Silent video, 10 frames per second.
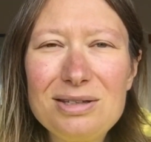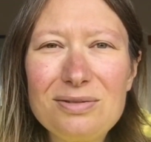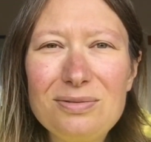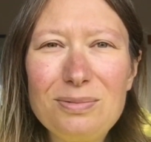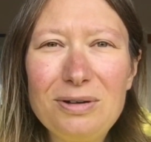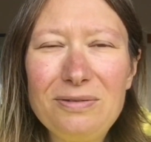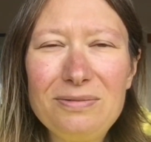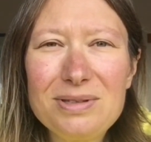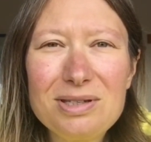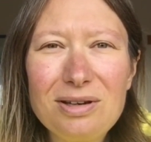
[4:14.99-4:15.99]
of
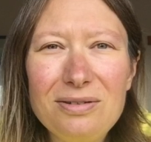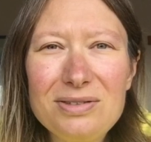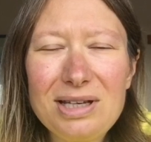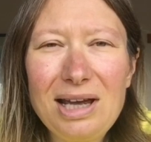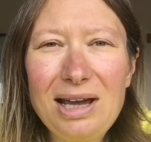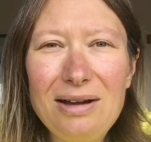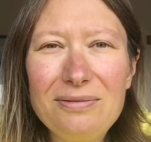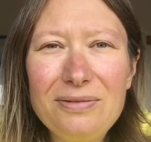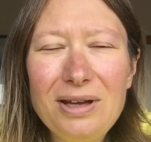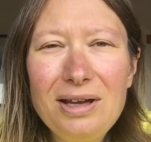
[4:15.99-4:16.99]
stuff to have.